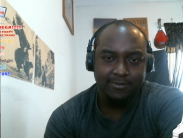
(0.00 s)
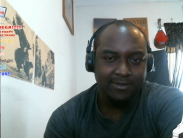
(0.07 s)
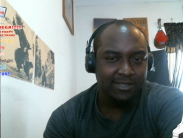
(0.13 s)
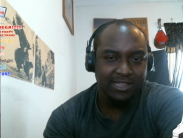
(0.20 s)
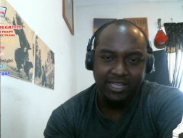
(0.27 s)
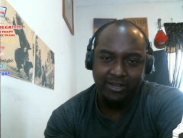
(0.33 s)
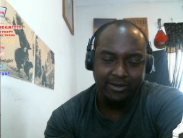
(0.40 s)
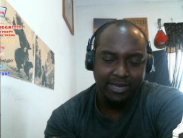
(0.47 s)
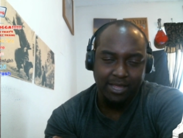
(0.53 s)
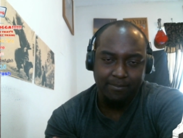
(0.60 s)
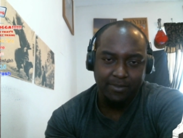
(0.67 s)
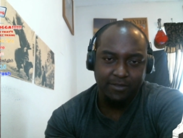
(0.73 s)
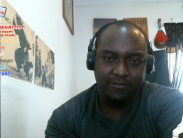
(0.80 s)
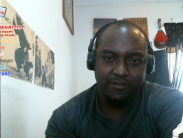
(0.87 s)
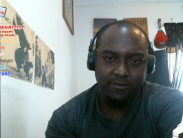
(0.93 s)
clearing that
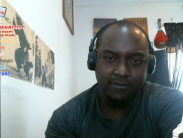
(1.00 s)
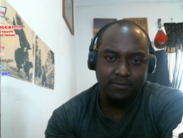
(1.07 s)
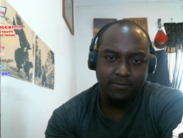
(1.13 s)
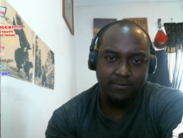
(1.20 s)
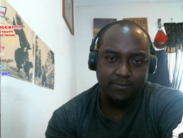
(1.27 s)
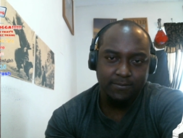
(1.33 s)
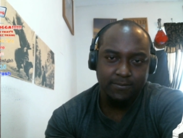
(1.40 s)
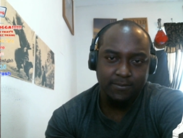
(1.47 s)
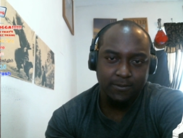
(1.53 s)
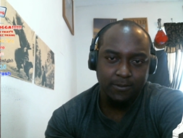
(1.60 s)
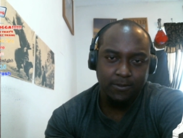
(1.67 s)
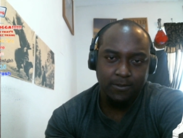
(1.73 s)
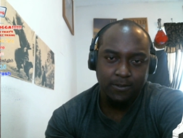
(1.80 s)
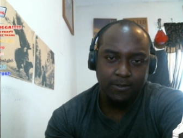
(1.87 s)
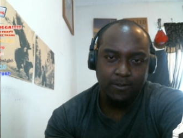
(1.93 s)
bitch.
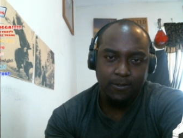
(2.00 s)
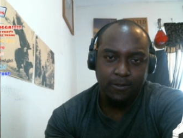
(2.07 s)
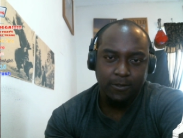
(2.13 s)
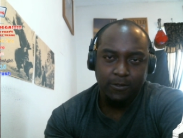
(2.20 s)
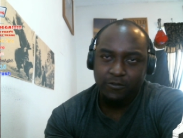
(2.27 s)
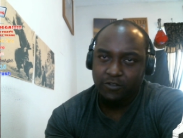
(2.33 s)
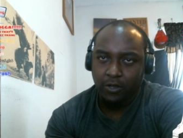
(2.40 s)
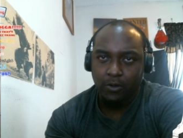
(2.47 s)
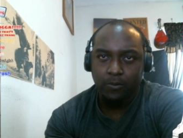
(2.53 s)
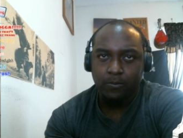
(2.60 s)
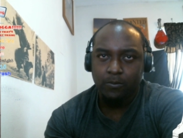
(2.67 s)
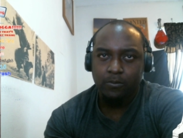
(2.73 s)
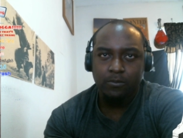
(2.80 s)
So